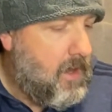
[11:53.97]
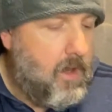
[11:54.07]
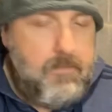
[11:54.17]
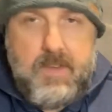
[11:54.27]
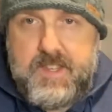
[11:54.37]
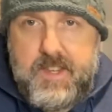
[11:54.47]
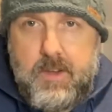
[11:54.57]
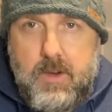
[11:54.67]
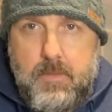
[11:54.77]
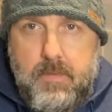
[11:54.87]
and messed it
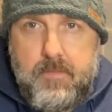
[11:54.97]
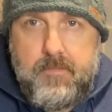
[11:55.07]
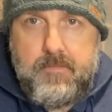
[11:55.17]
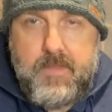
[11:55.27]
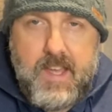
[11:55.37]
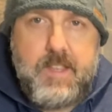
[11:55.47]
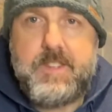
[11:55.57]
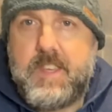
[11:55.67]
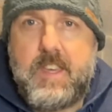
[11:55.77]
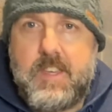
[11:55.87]
up. I can
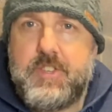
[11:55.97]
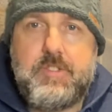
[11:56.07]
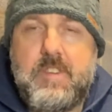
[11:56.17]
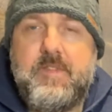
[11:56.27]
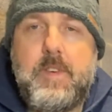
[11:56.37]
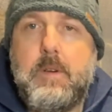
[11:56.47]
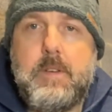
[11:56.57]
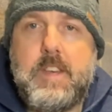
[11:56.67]
see it is straightforward.